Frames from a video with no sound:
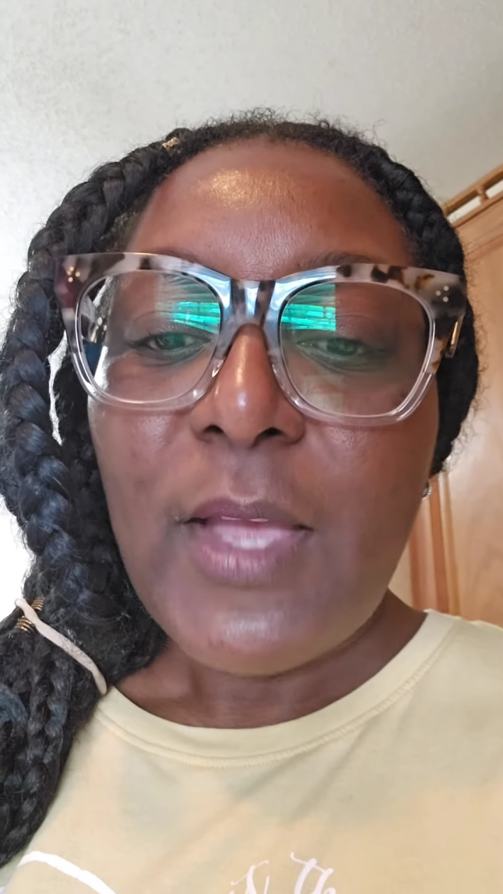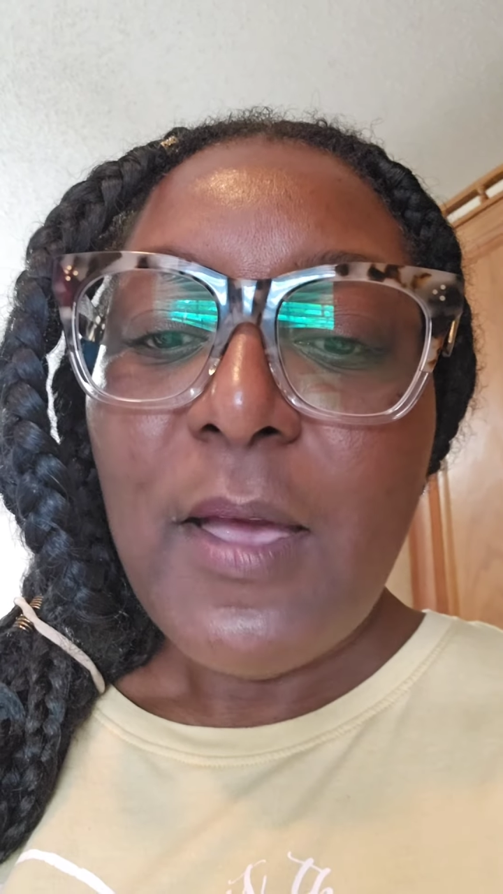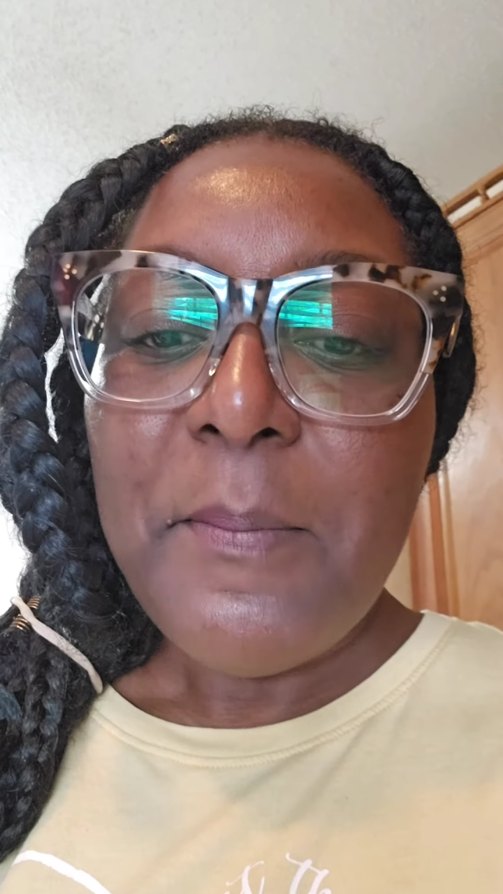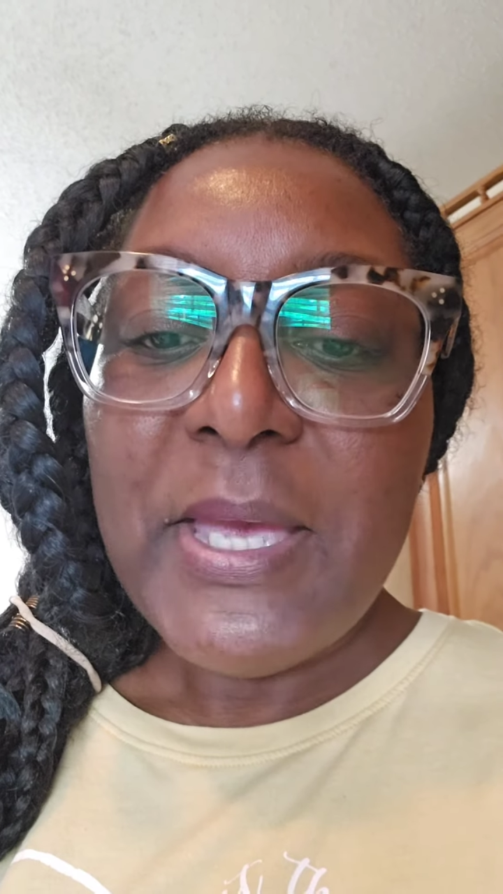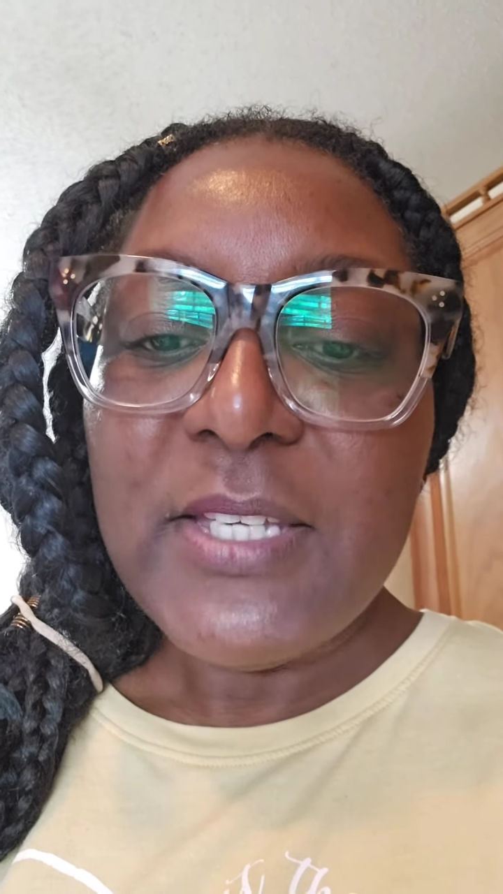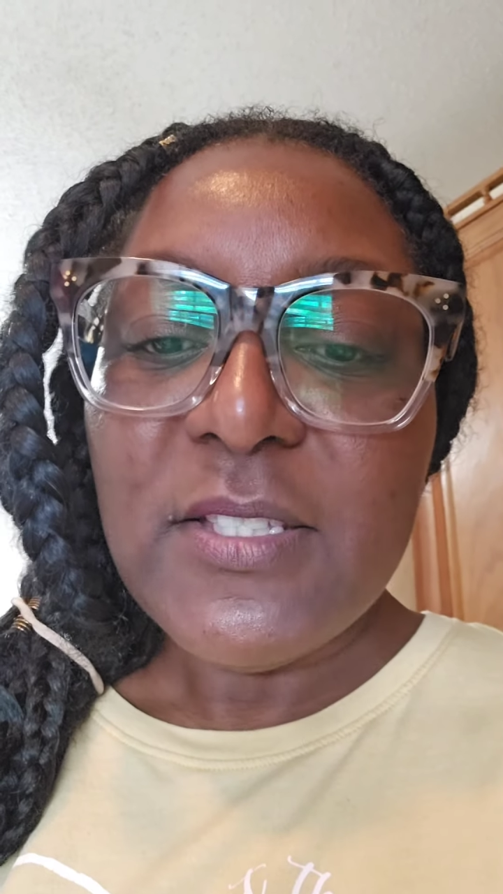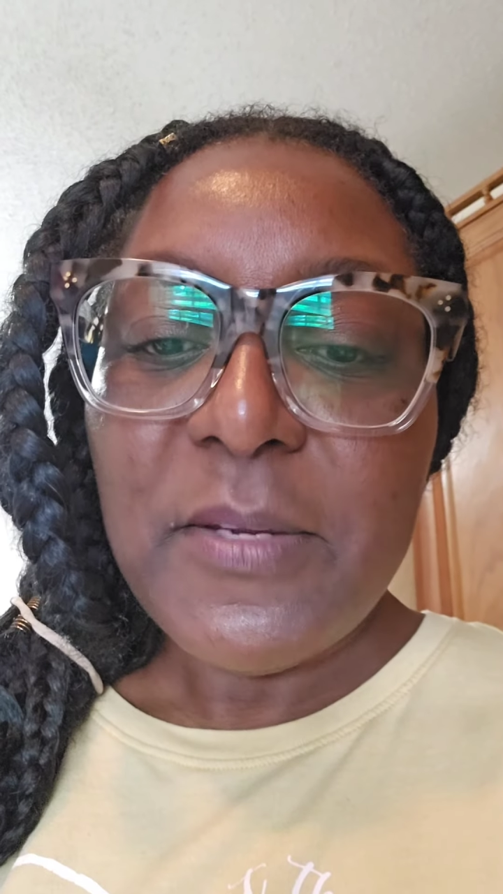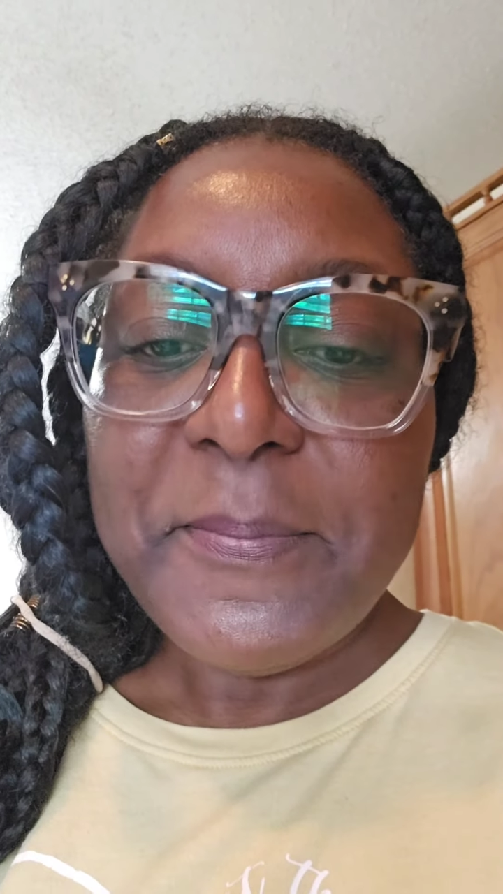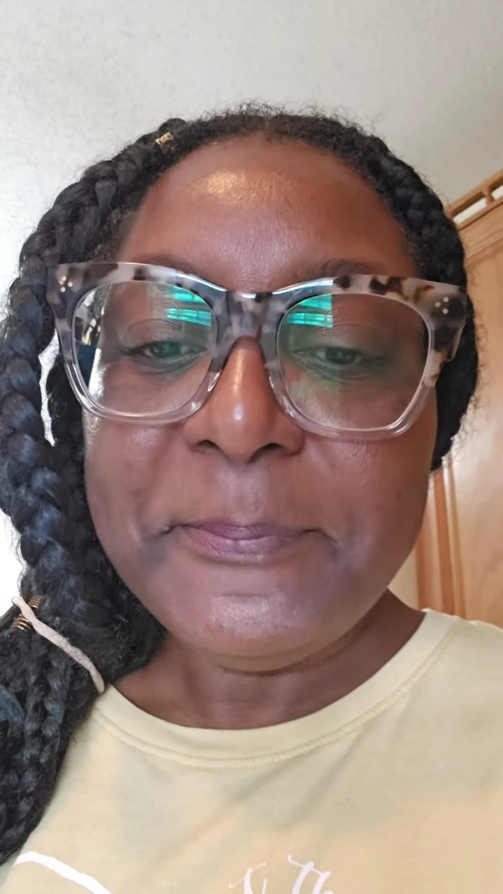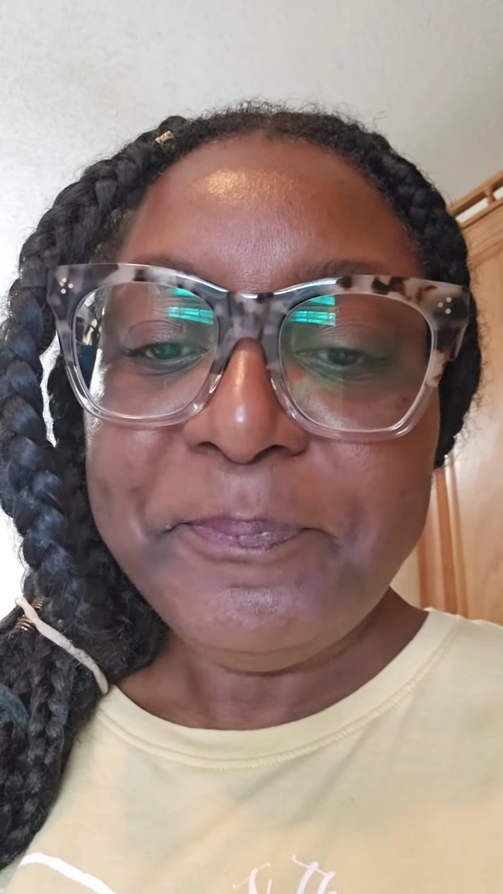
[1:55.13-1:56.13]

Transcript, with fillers: amazing.